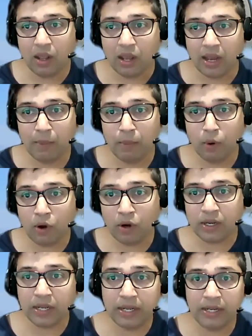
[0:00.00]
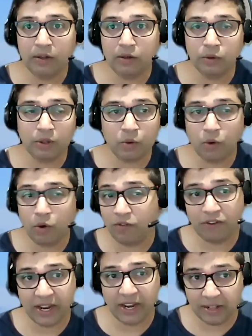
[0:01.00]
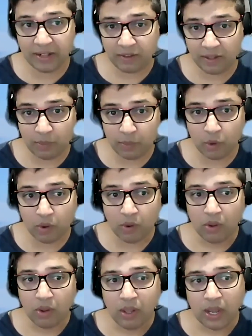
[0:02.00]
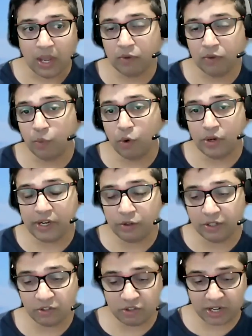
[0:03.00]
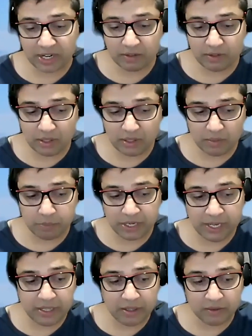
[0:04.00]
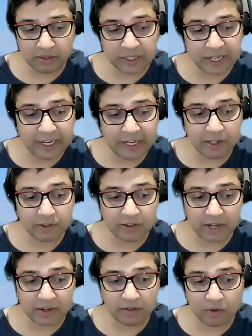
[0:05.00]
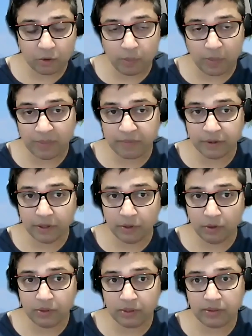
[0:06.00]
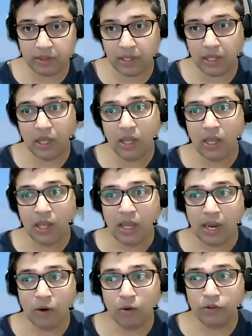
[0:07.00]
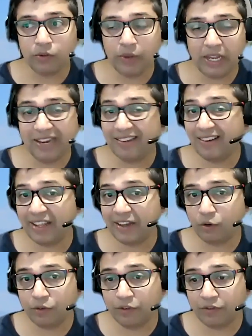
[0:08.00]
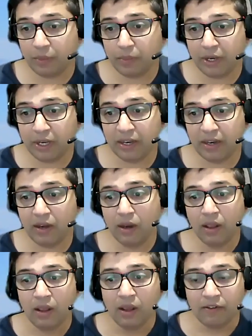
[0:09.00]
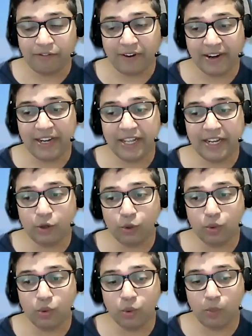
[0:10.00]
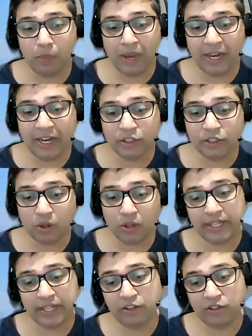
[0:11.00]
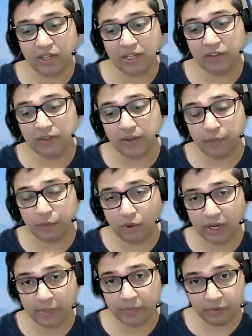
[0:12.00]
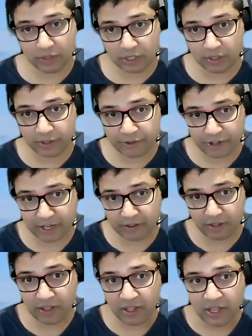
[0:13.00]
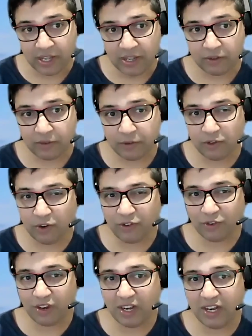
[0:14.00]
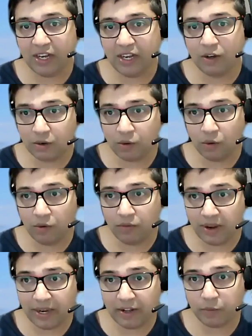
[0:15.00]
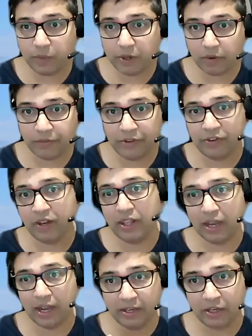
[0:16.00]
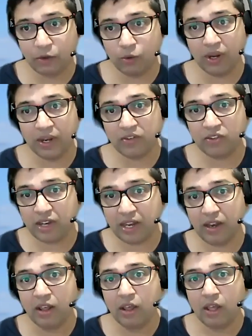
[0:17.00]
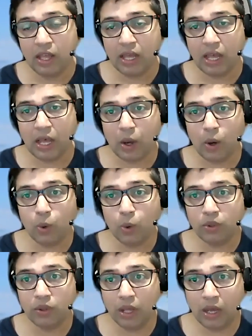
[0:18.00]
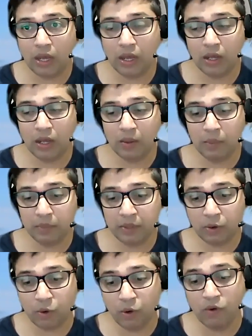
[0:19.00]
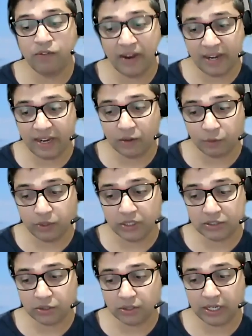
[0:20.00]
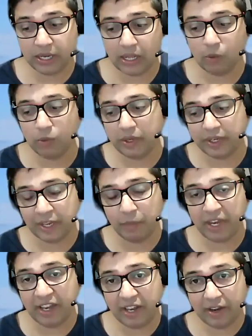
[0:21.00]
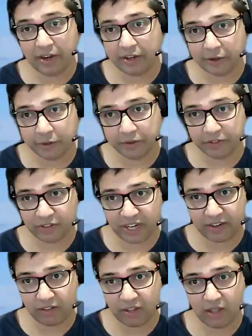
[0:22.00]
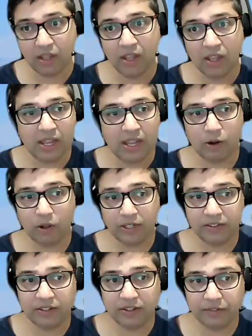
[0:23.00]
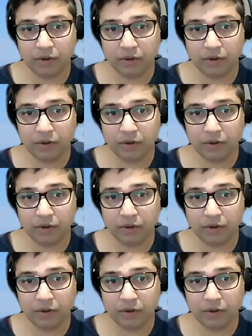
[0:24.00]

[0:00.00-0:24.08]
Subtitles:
I'm not into the core finance anymore. I was more into the strategy, building the 10-year strategy roadmap for the university. And also we get like 250 million funding to manage all the initiatives and programs within that strategy. So I was not really into the core finance, but obviously I need to understand how the core finance works, so that how it can be integrated to the strategy and all that stuff.